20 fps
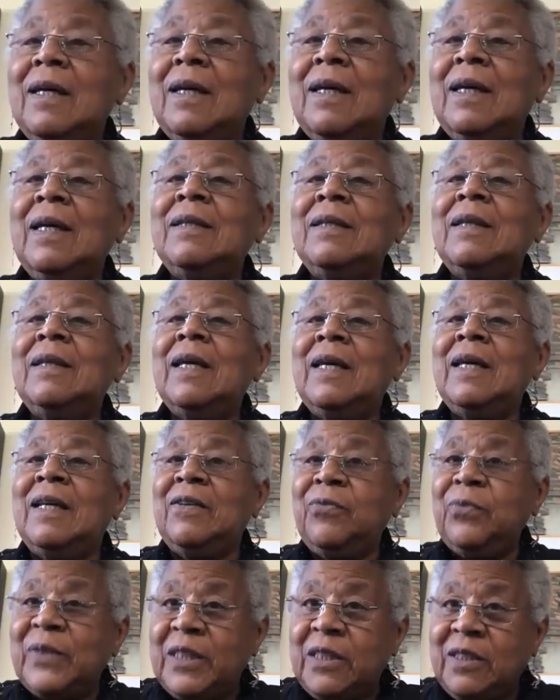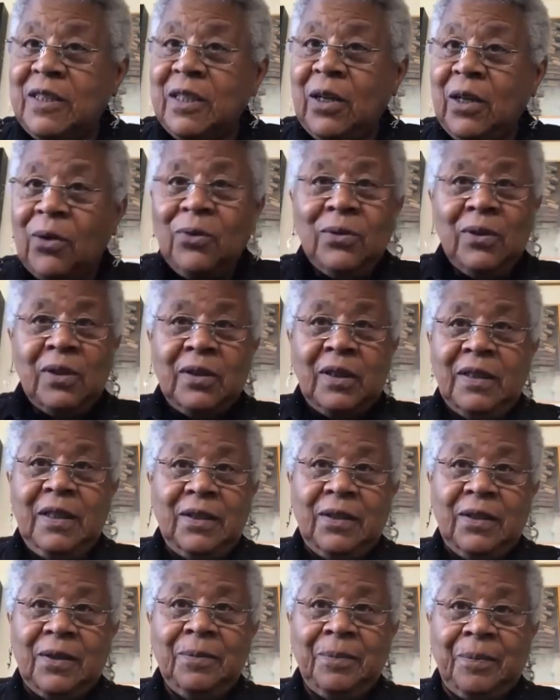And, and if we don't look
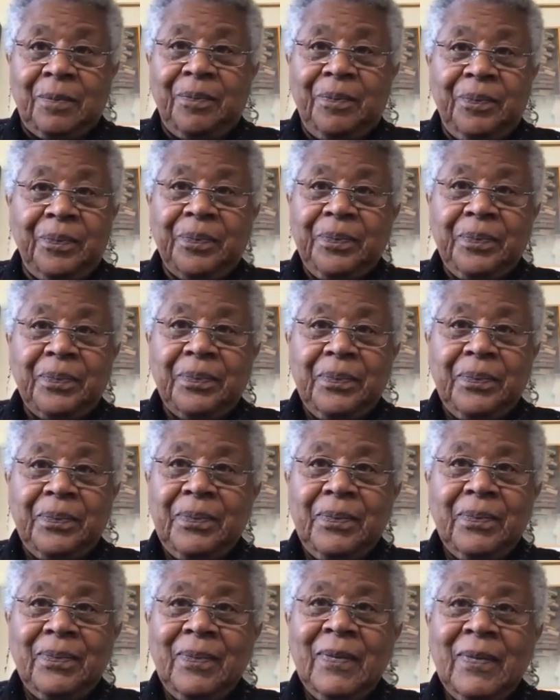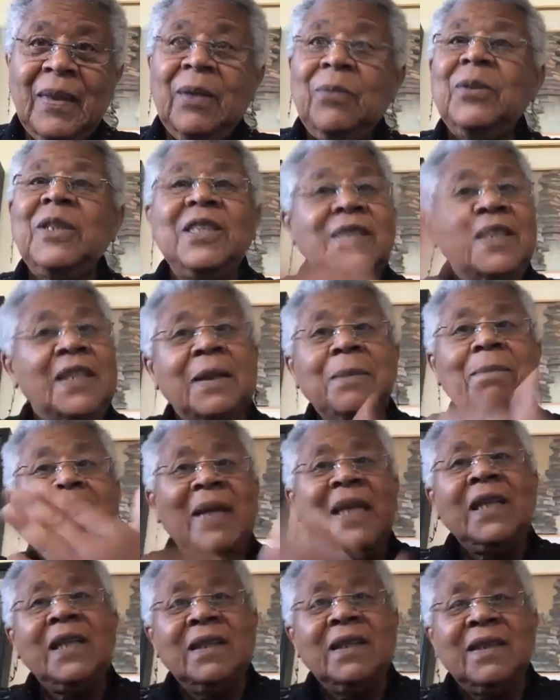here, we just keep
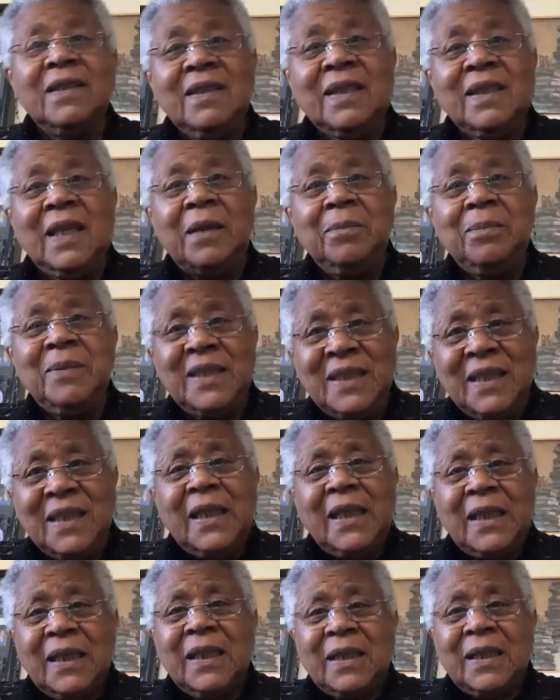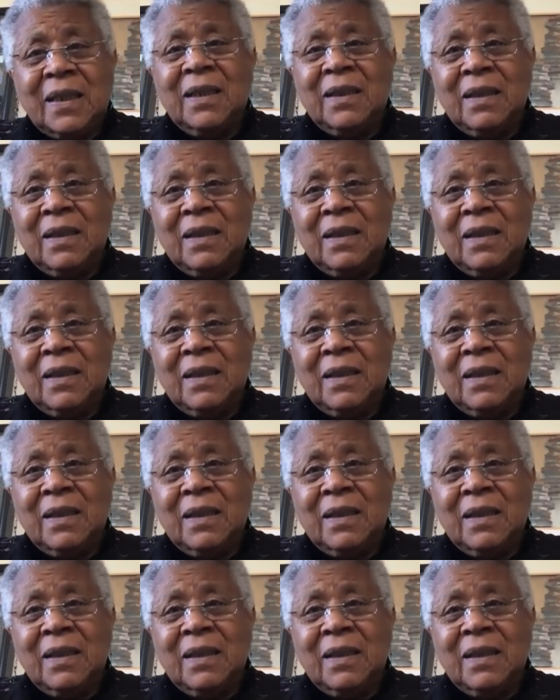making the same mistake.